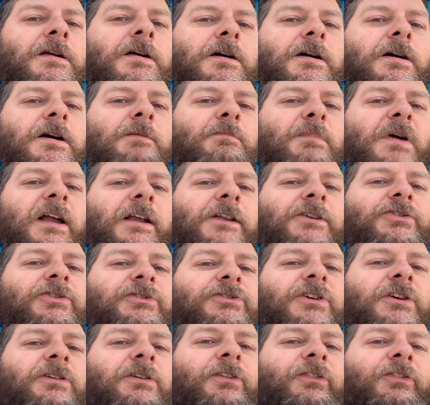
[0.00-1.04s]
Mike
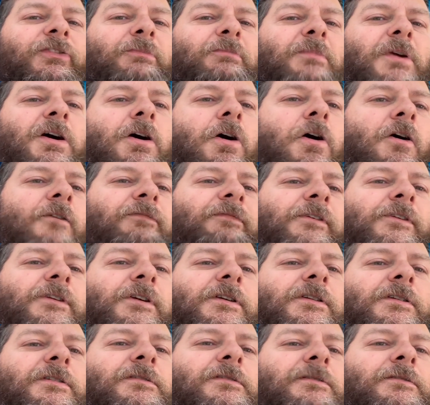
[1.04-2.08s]
just cooked some
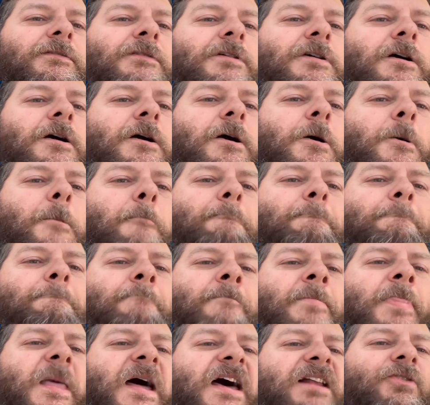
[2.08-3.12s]
coffee. I
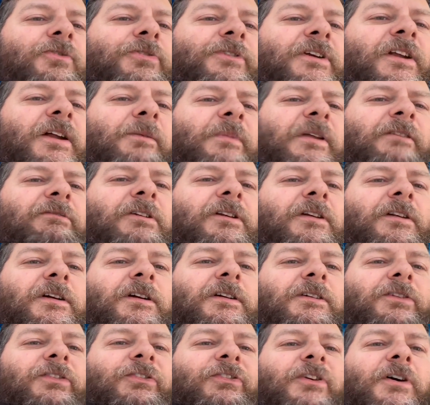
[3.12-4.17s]
don't think I'm even going to
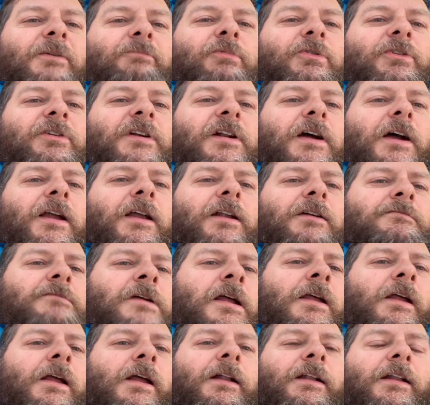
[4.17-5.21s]
cook supper tonight.
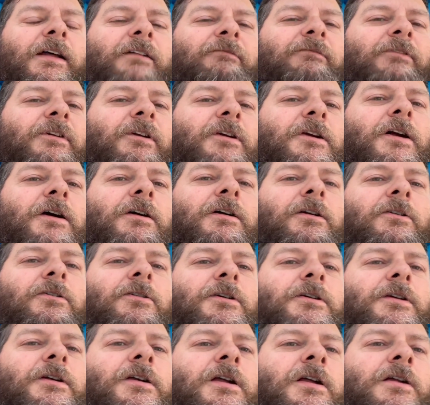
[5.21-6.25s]
Not very
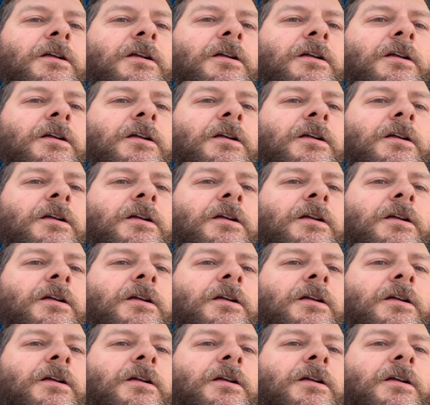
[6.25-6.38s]
hungry.